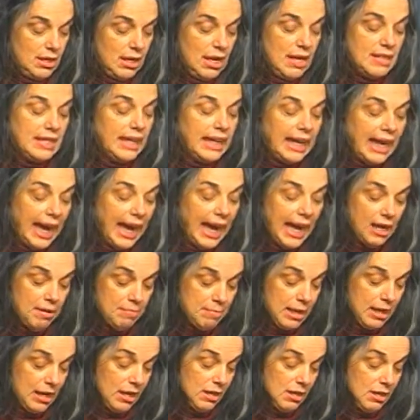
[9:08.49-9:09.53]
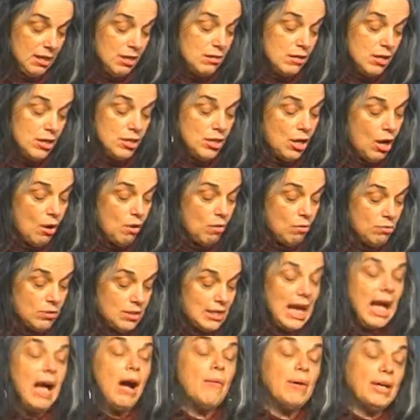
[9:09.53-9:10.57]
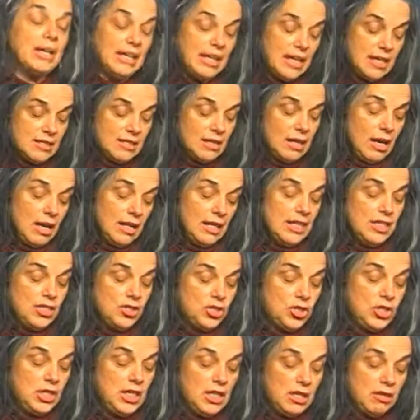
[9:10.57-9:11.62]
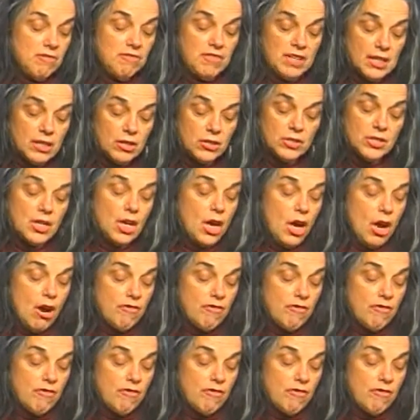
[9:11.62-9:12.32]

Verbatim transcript: and the can man knows how a kiss on his cheek feels